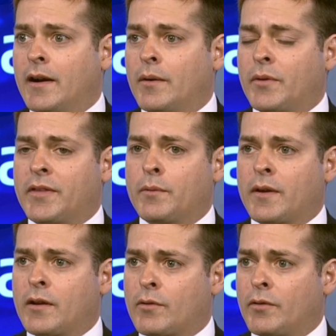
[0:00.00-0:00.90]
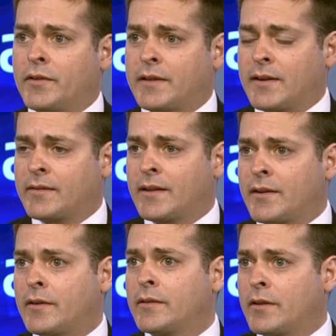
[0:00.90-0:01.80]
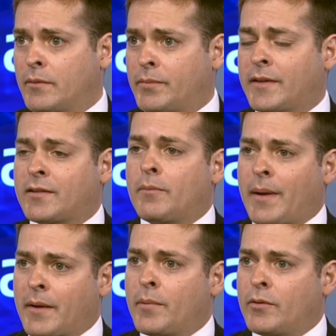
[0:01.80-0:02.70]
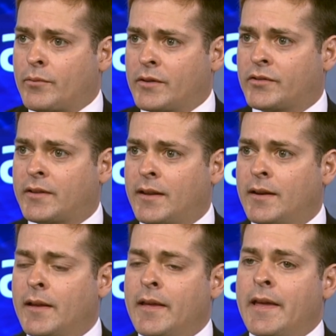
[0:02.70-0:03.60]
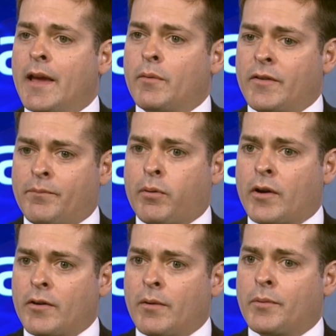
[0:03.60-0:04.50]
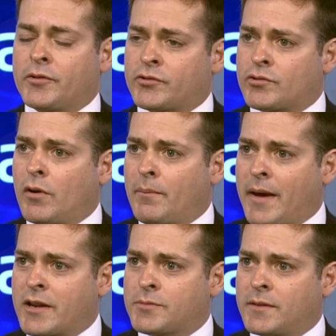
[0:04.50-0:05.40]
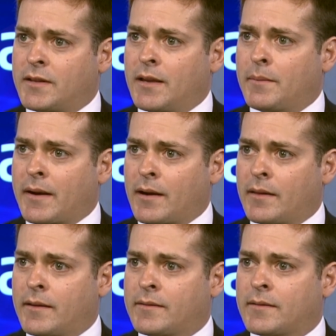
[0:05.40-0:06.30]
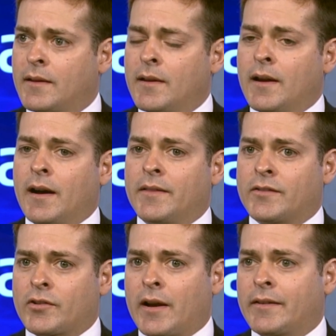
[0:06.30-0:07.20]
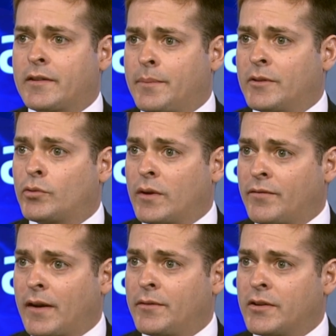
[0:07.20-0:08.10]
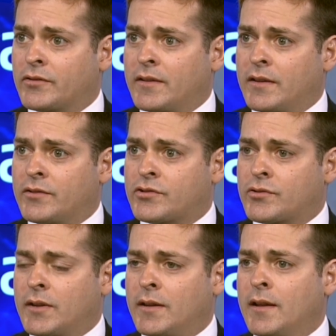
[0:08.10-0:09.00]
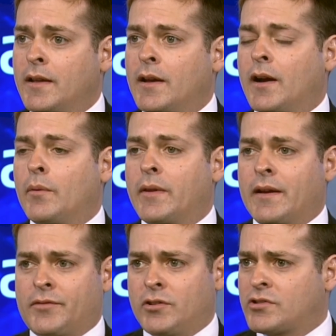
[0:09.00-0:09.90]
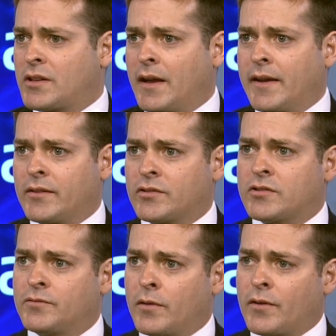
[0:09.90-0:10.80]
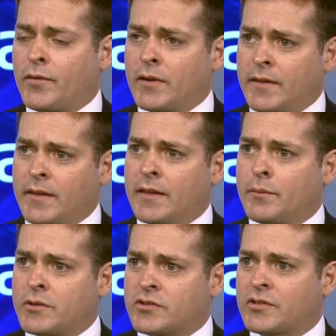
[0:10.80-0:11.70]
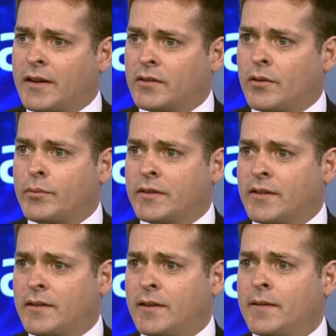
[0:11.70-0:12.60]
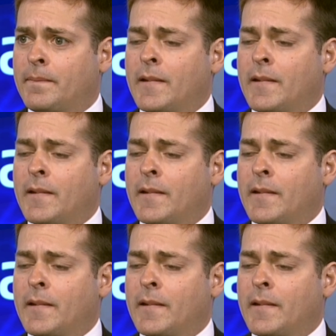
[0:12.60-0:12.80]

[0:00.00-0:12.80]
We think we can grow the data center. That's our backbone, real estate, and we've partnered up with a strong management team at Etilix. These are guys that have been 25 years in the industry. We have huge clients such as Vodafone India that we just signed on recently.